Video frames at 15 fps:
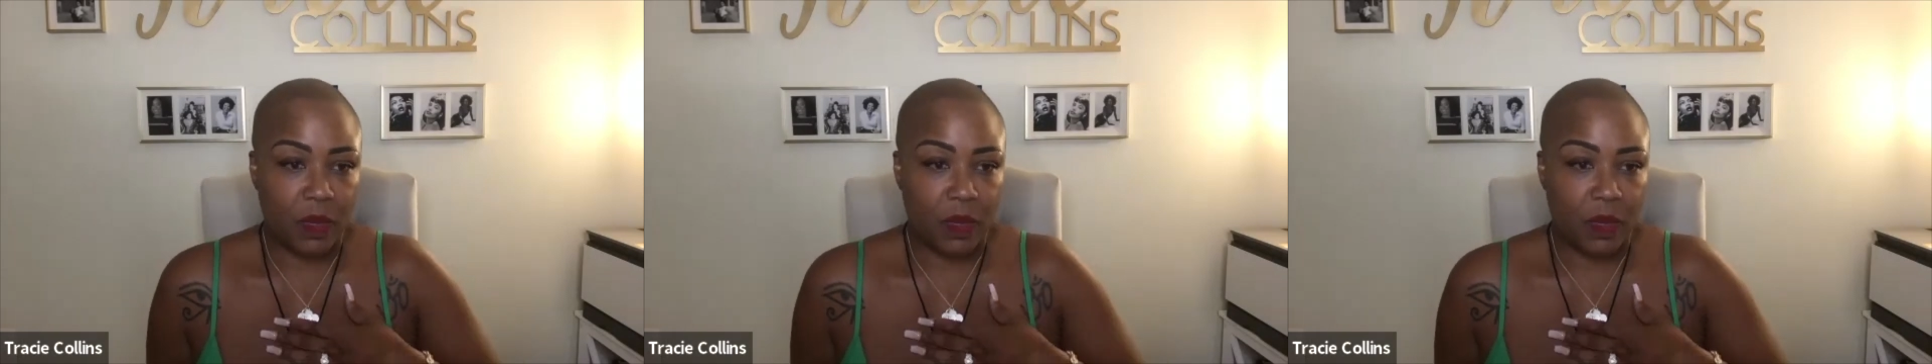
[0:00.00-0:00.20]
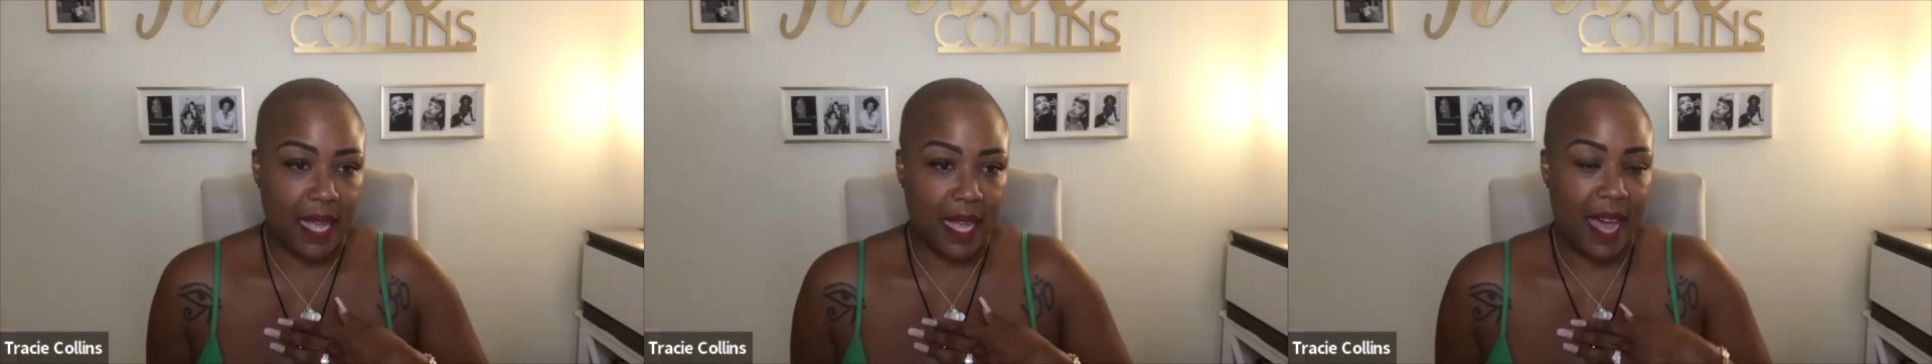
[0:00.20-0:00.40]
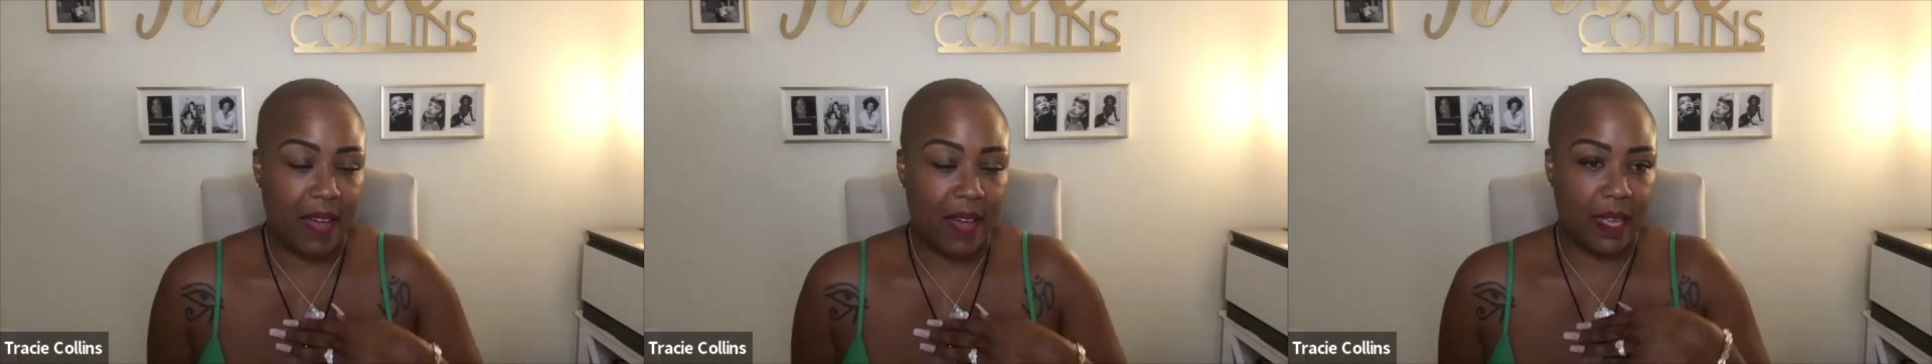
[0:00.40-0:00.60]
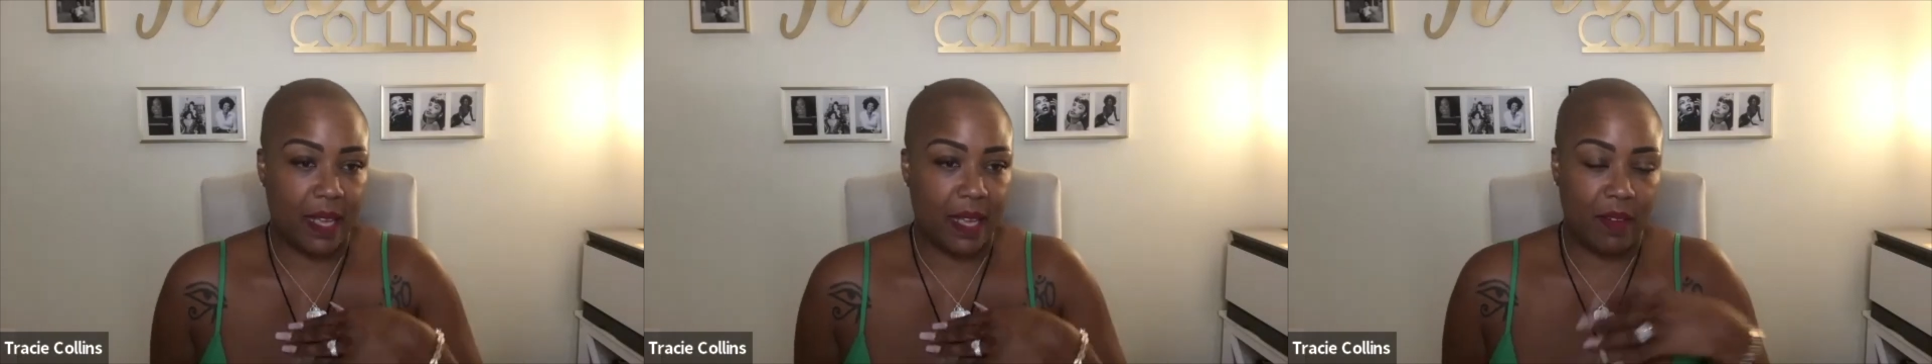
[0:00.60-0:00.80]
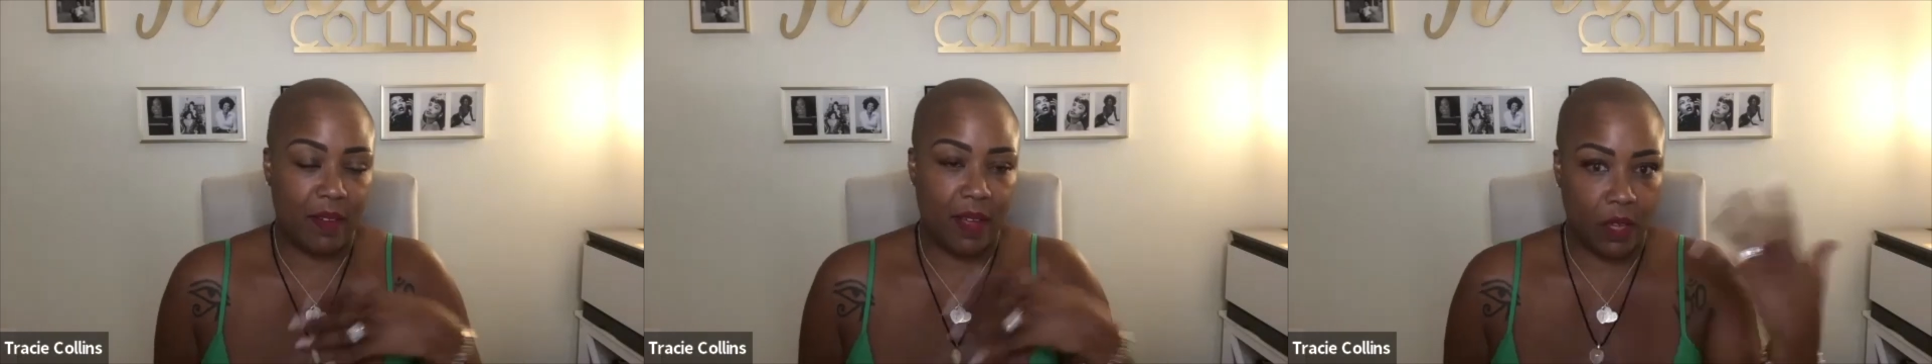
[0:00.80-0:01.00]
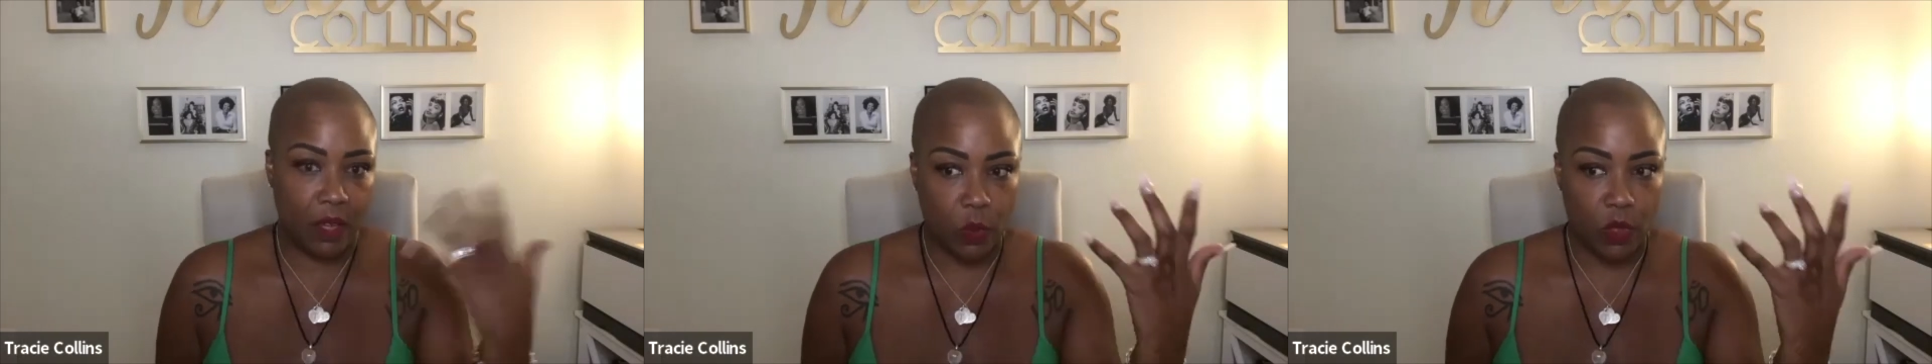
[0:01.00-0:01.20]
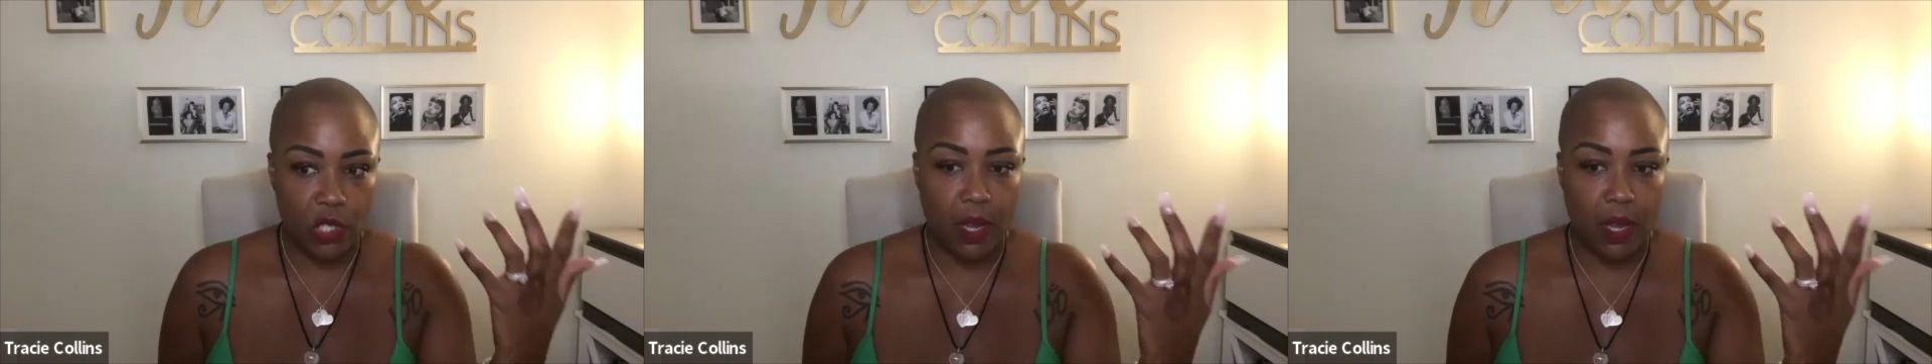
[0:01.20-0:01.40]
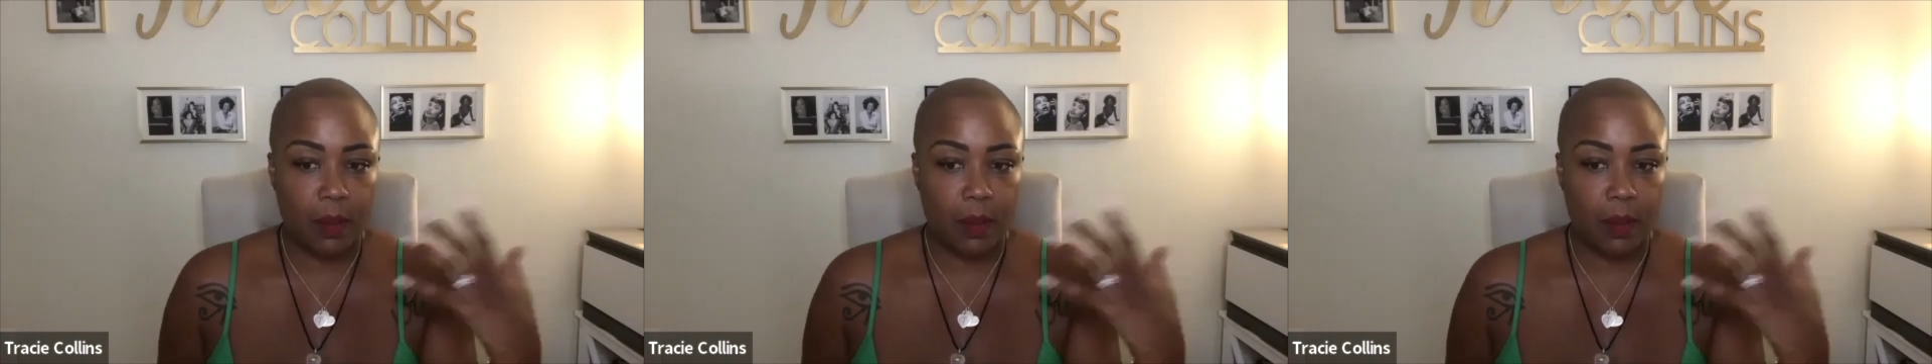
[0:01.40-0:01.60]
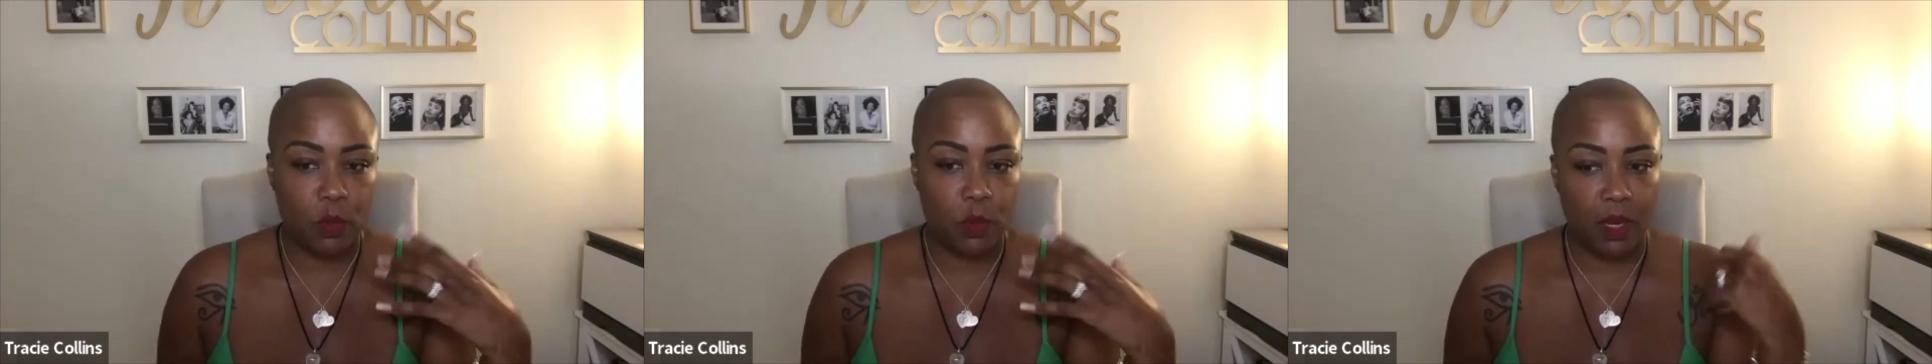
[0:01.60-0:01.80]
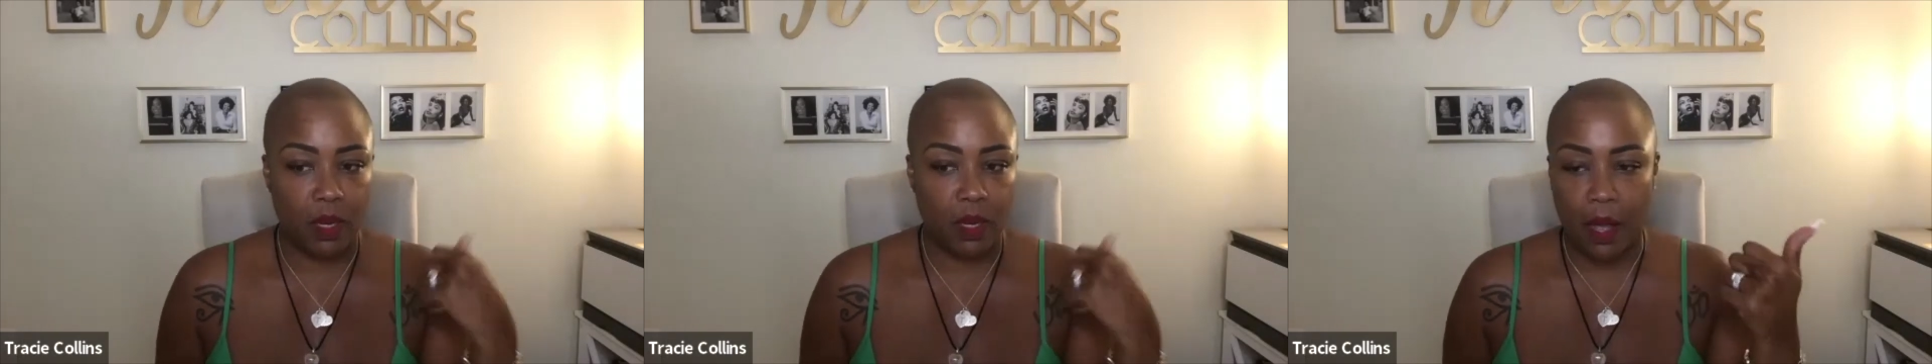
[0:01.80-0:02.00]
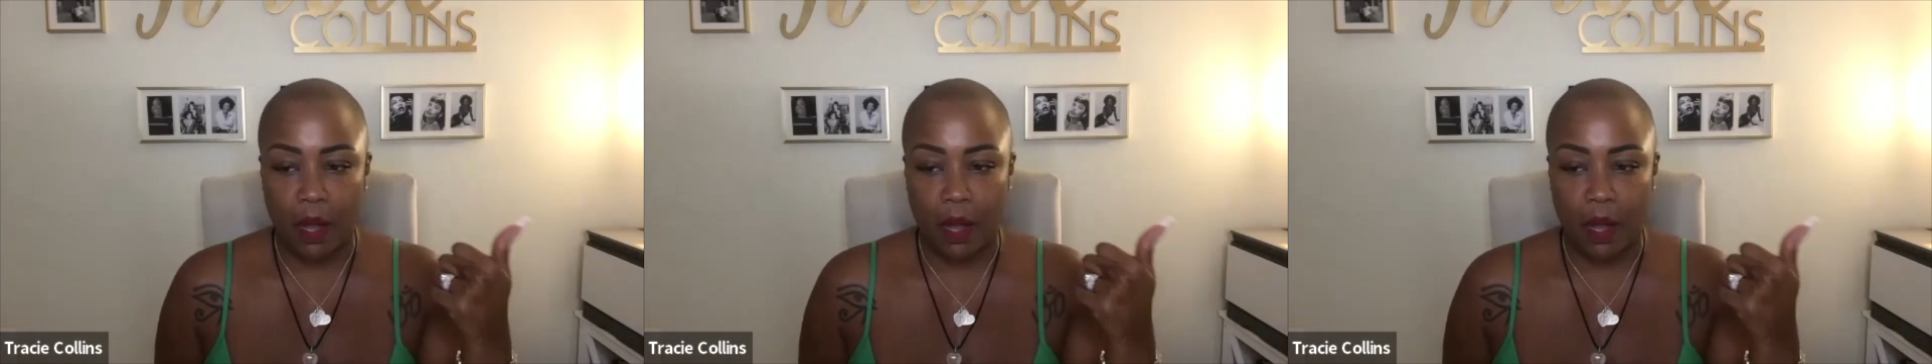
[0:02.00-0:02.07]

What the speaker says: because I have to have annual checkups with an